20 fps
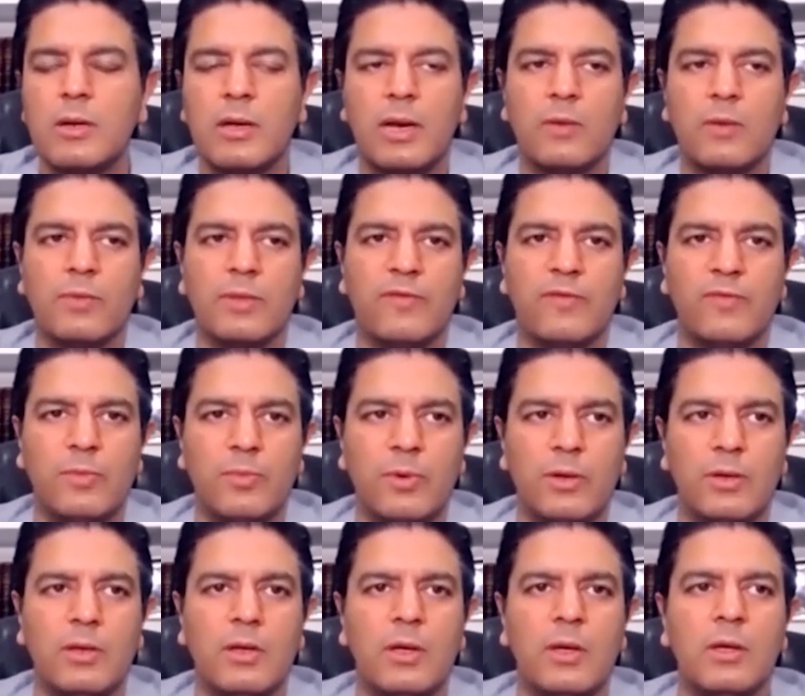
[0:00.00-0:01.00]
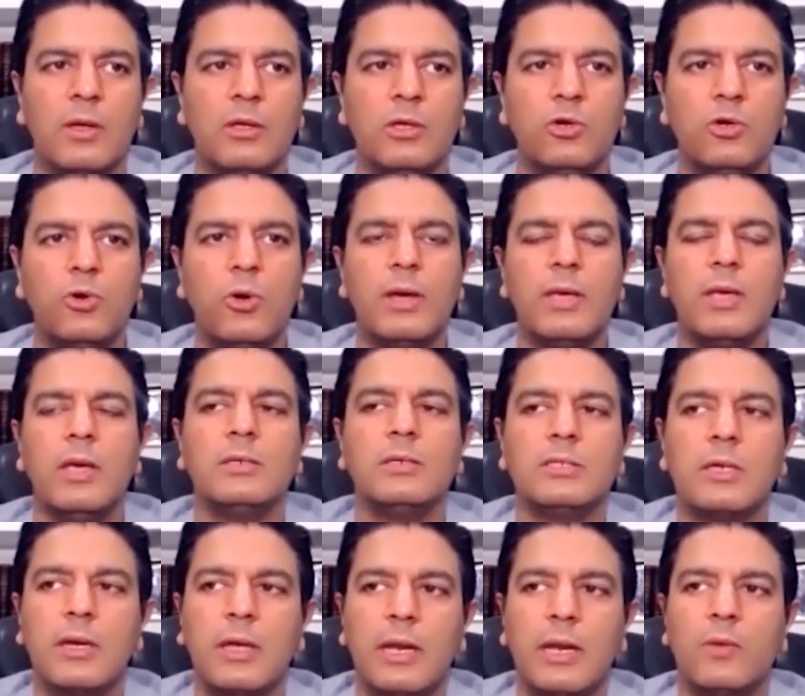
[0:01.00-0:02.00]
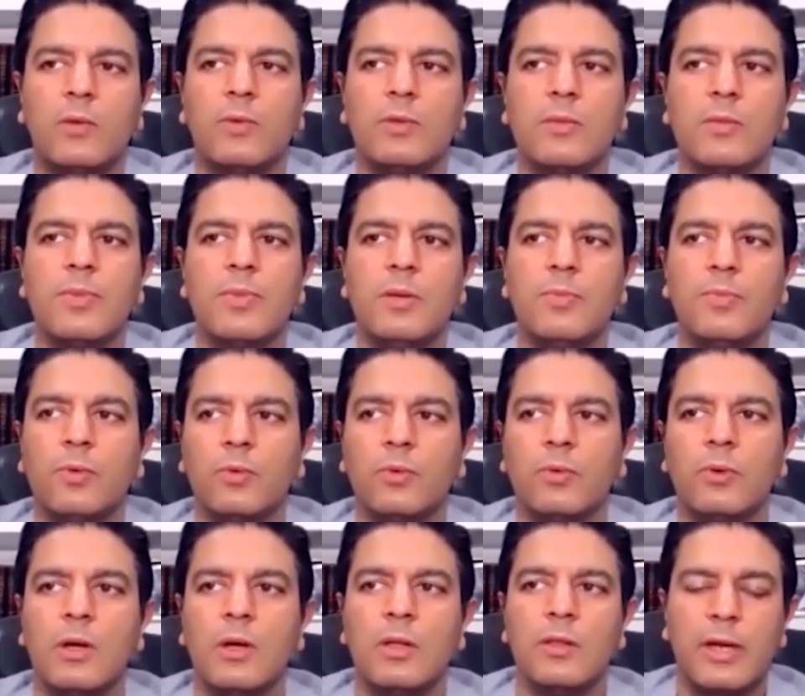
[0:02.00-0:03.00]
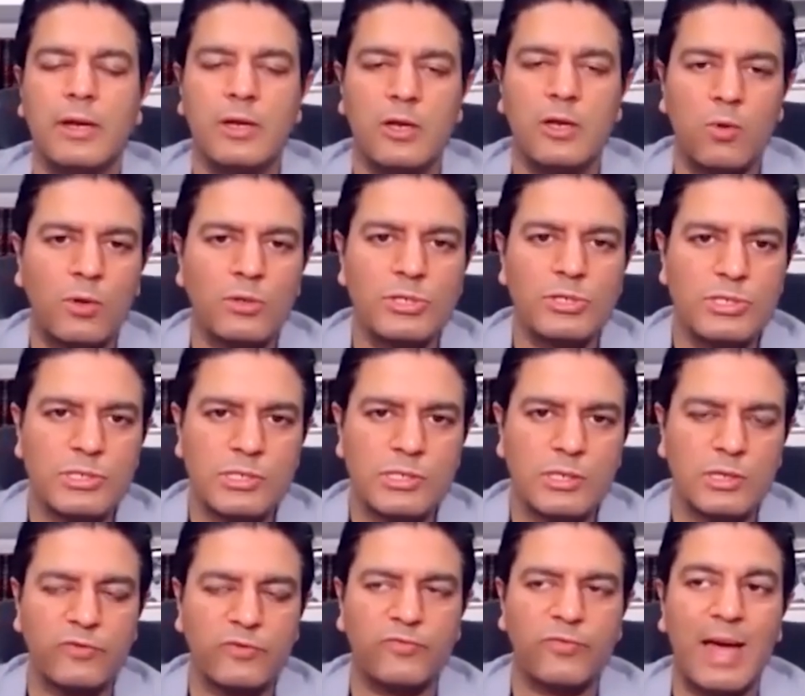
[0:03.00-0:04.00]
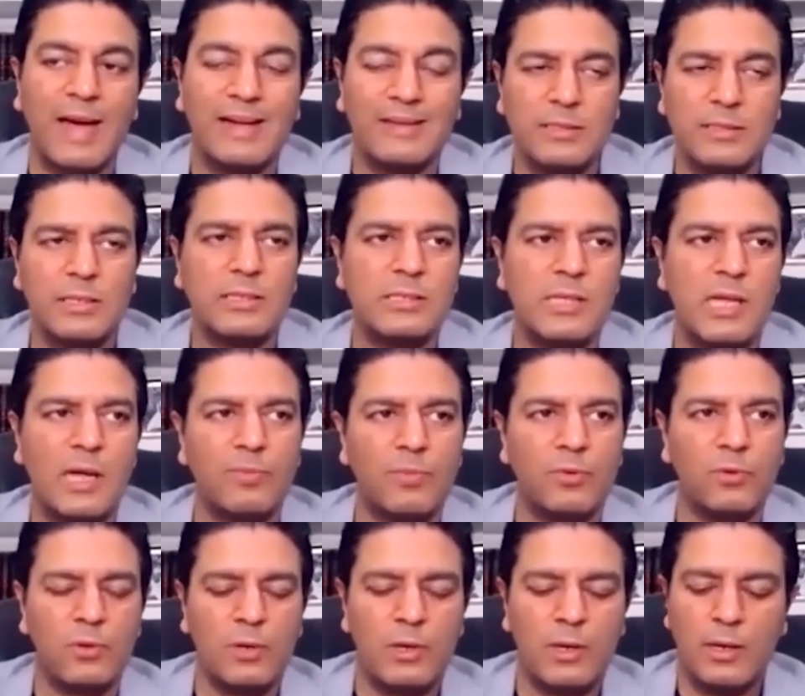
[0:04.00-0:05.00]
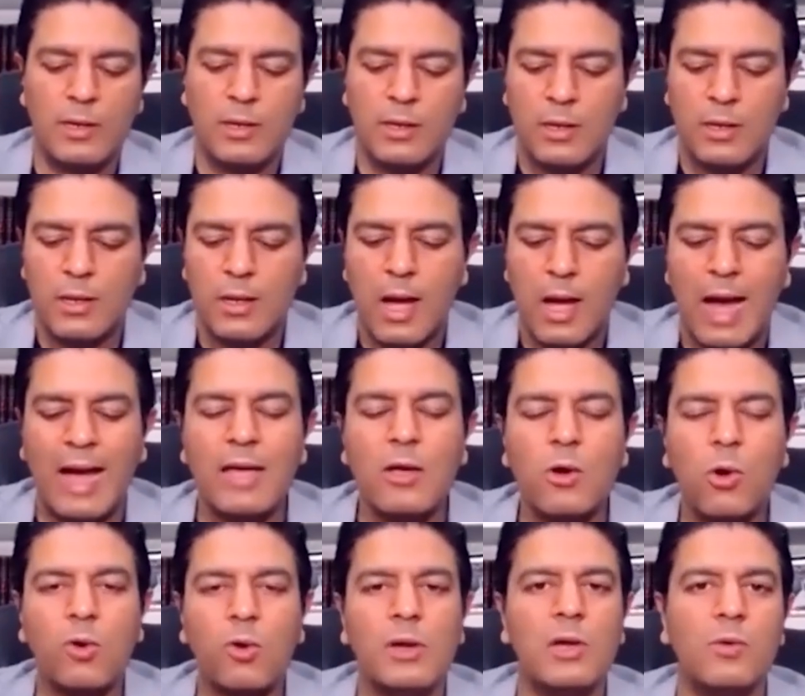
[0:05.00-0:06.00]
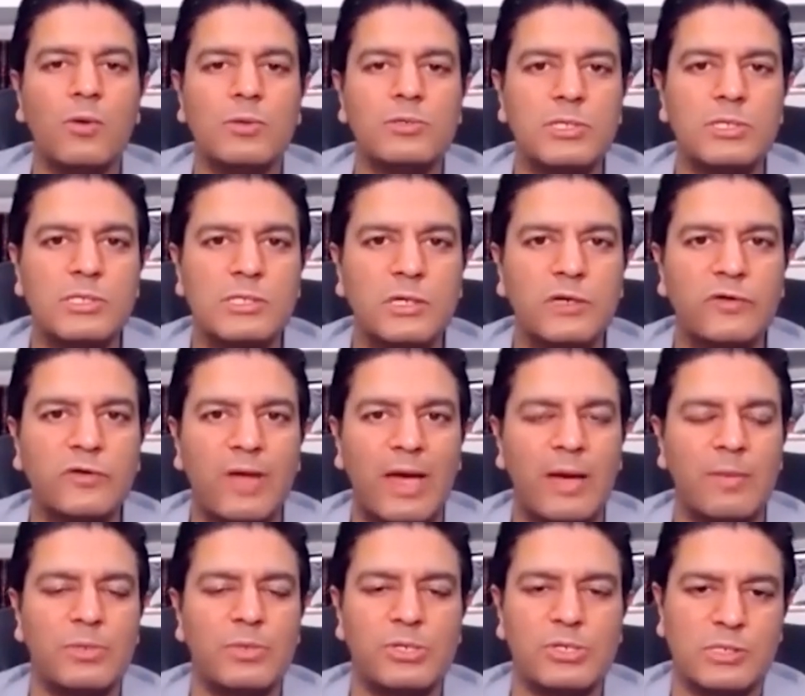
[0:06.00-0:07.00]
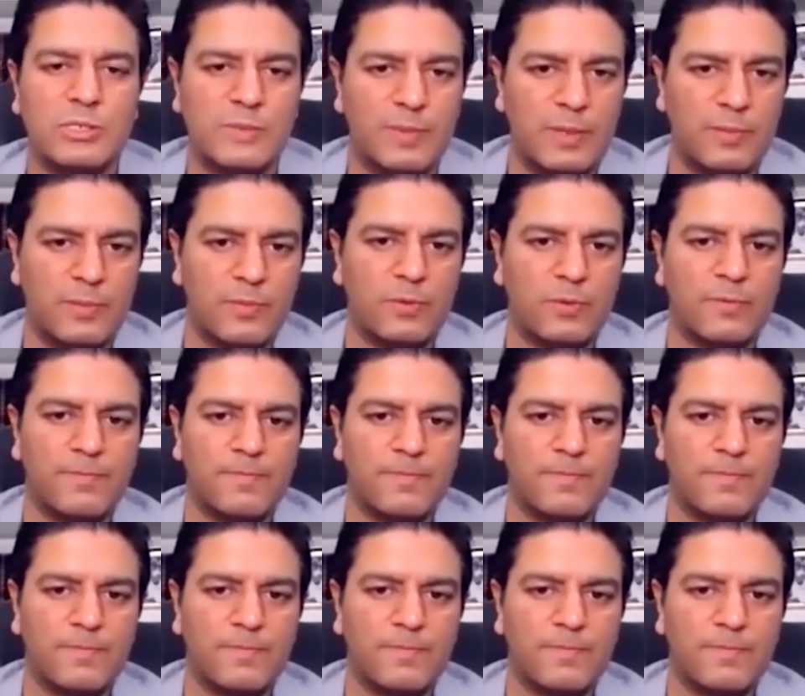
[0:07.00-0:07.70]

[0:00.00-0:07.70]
connect with everybody. You are here to connect with the people that you want to serve. As an example, I only want to serve ambitious people.